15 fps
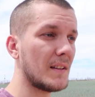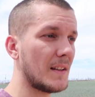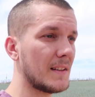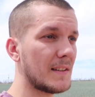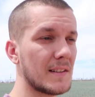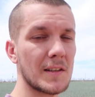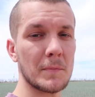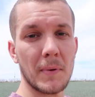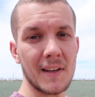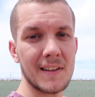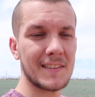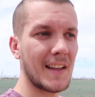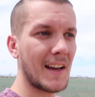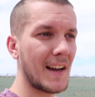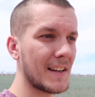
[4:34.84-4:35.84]
This is the
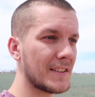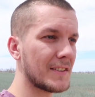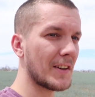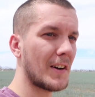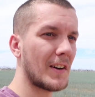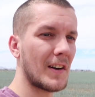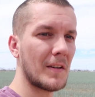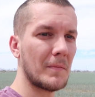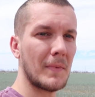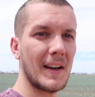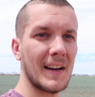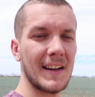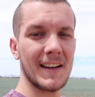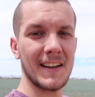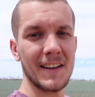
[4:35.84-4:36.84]
place that I saw on
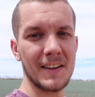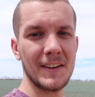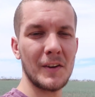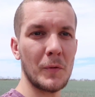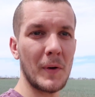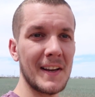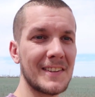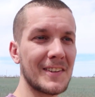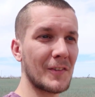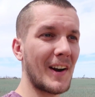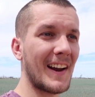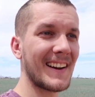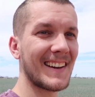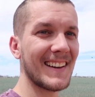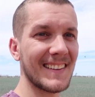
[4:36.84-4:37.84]
my way to
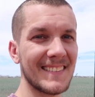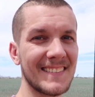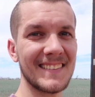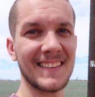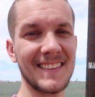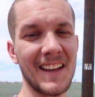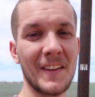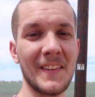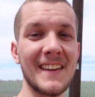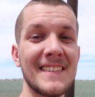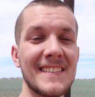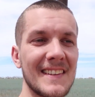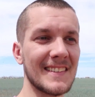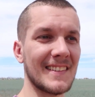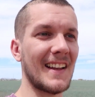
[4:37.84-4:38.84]
Rankin. Now
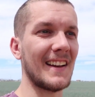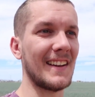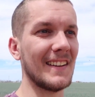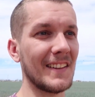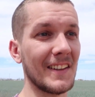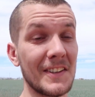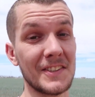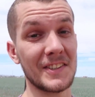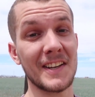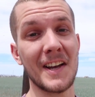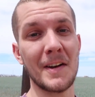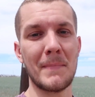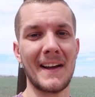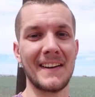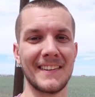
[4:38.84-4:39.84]
this is like legit
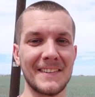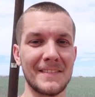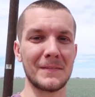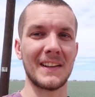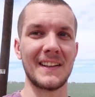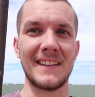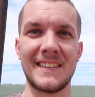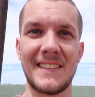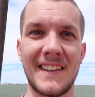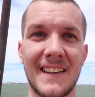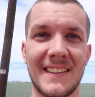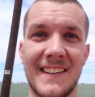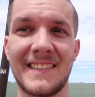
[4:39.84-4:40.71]
abandoned place. Check